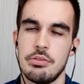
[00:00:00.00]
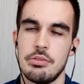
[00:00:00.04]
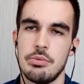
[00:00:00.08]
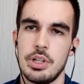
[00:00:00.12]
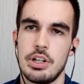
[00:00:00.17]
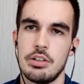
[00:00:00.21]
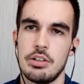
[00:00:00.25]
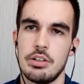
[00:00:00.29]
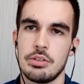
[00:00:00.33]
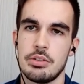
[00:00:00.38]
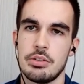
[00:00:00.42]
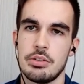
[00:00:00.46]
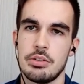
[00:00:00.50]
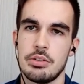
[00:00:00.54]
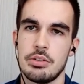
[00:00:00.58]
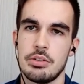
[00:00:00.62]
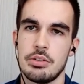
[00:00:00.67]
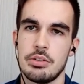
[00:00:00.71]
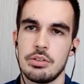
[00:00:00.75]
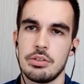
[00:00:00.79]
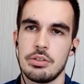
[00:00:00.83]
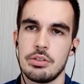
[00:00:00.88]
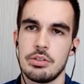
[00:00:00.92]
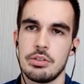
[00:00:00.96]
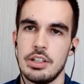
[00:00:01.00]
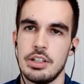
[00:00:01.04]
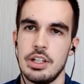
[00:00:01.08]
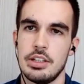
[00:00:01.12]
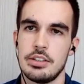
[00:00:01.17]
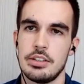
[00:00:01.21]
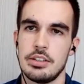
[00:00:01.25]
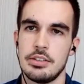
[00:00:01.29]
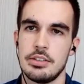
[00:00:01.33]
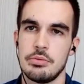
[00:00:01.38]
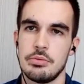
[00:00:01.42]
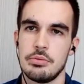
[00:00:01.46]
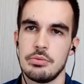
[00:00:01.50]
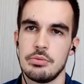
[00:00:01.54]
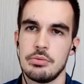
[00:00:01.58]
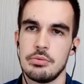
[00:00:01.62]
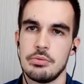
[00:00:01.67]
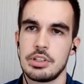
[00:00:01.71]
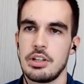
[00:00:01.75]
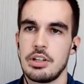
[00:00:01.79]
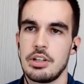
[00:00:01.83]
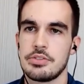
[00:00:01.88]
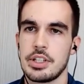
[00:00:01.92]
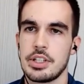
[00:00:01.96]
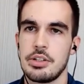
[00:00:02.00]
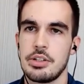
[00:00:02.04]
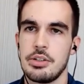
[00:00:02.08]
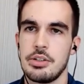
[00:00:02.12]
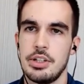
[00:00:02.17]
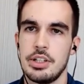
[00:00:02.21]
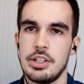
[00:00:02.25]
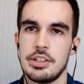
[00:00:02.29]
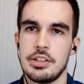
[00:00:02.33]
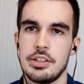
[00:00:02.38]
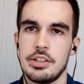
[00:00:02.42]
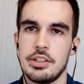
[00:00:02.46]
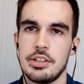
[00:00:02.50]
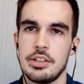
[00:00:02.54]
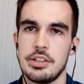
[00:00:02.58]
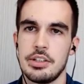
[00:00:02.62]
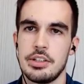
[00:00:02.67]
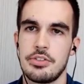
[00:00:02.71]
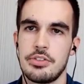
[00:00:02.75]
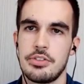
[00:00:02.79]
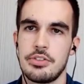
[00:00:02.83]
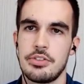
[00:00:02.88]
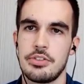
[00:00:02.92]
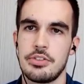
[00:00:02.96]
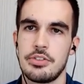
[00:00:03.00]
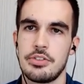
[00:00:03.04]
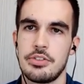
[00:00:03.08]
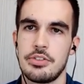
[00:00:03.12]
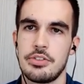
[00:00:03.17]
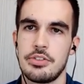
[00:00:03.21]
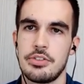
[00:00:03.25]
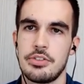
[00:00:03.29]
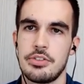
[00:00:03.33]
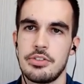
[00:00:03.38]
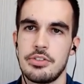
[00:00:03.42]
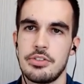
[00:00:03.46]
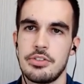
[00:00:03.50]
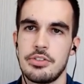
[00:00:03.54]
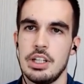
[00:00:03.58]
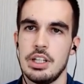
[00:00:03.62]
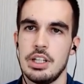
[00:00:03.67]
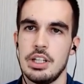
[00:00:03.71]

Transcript: we are looking at what kind of securities the platforms offer.